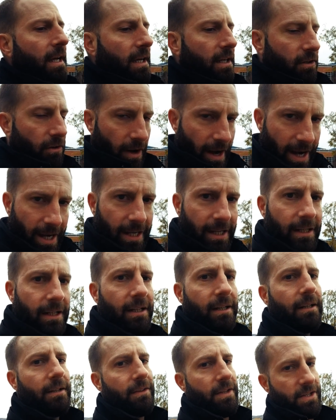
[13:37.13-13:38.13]
Granted,
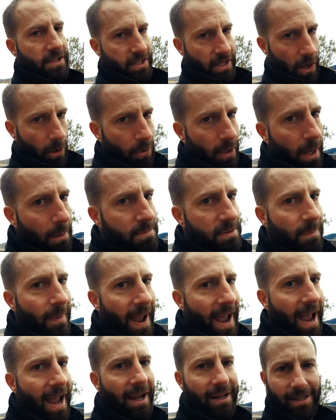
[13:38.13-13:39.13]
the snow comes
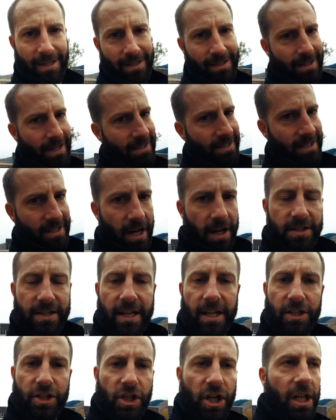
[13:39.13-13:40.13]
back, yes, it does
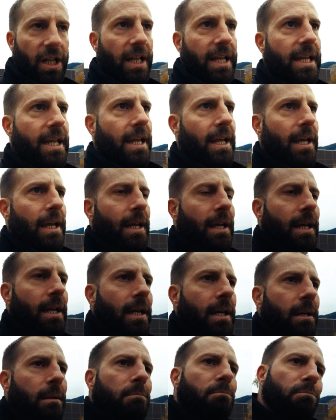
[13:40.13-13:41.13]
get chilly,
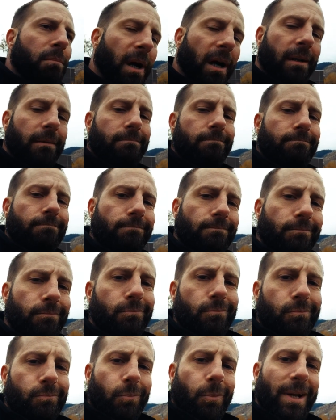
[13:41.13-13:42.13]
but
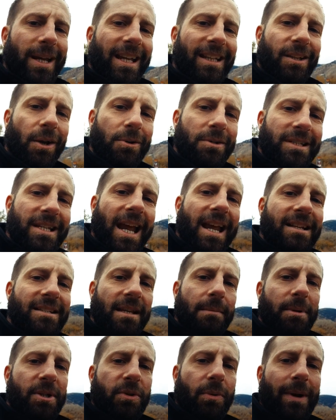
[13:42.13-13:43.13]
we get those days
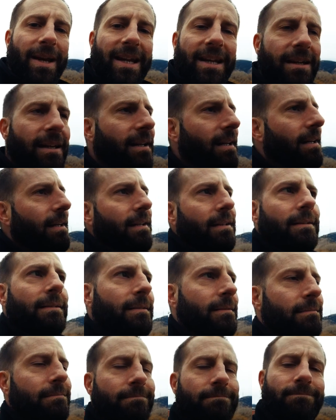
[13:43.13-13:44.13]
in between.
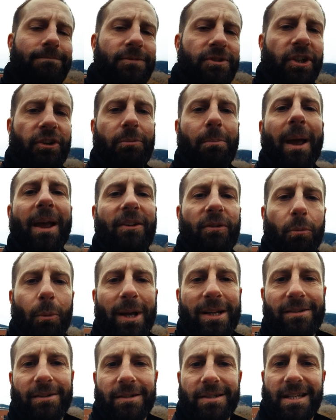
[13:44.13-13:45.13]
Just makes
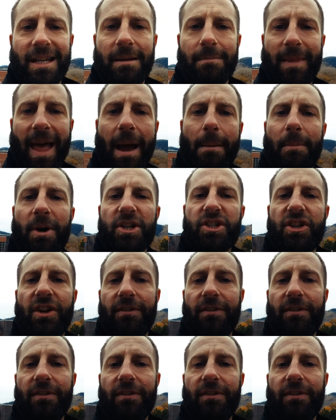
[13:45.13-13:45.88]
winter seem that much